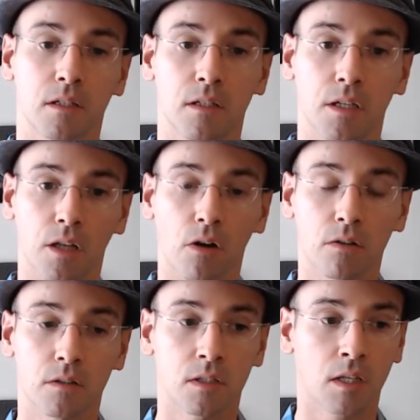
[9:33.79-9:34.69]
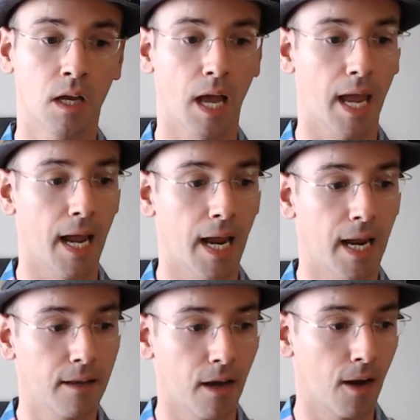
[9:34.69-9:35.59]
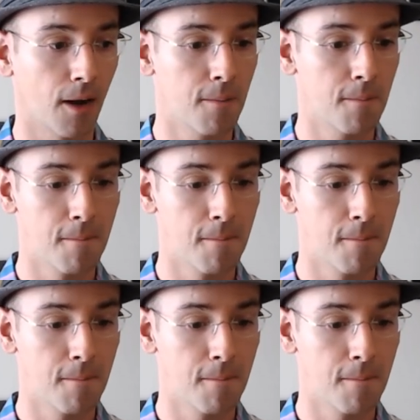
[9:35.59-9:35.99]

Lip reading: you know? And